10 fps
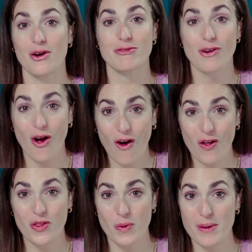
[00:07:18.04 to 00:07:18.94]
out of
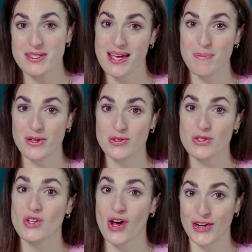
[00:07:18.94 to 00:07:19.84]
all the website
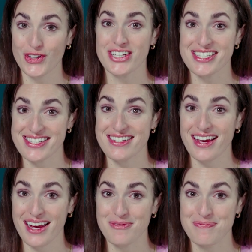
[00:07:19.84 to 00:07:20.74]
builders on our list
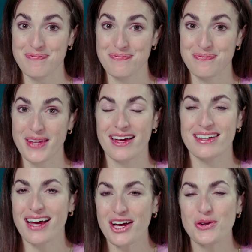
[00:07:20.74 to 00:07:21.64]
today.
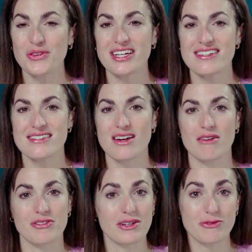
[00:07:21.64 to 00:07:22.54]
Not only does it
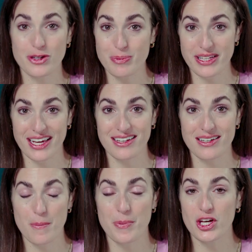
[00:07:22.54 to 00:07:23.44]
offer a free
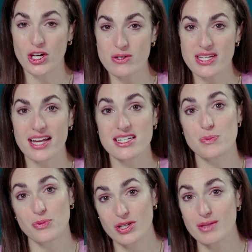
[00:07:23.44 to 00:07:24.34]
plan, but
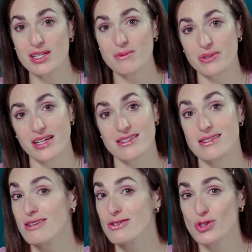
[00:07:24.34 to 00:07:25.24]
GoDaddy's premium
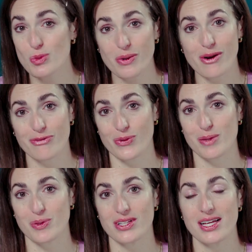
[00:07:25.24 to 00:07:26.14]
plans are super
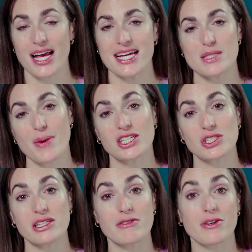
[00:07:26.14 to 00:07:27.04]
affordable,
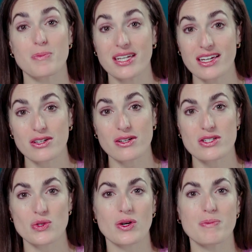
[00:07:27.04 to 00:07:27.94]
especially for
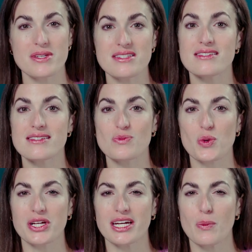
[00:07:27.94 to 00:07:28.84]
beginners or businesses
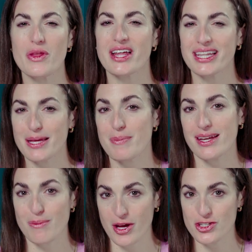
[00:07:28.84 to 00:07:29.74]
working with a
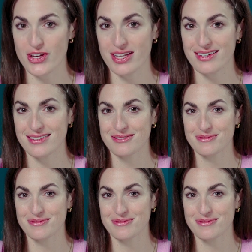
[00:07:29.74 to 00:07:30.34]
limited budget.